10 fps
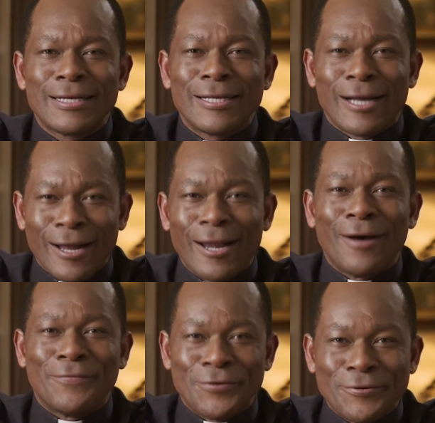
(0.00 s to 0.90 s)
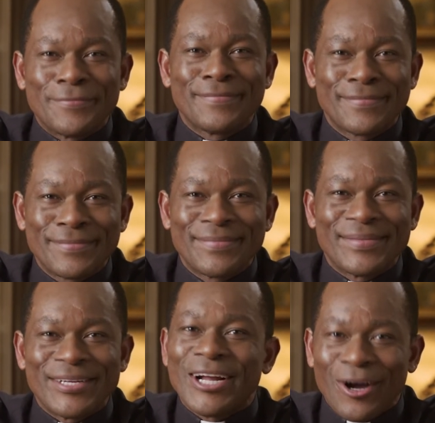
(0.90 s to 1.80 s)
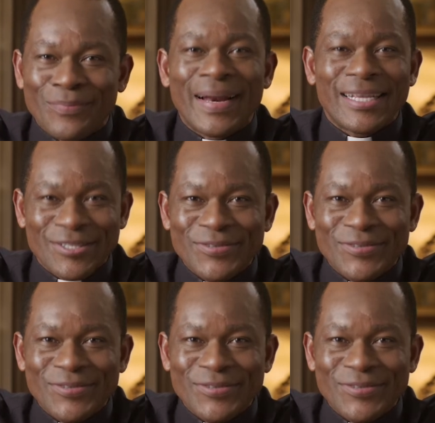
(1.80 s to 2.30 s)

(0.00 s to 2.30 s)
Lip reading: God love you. God bless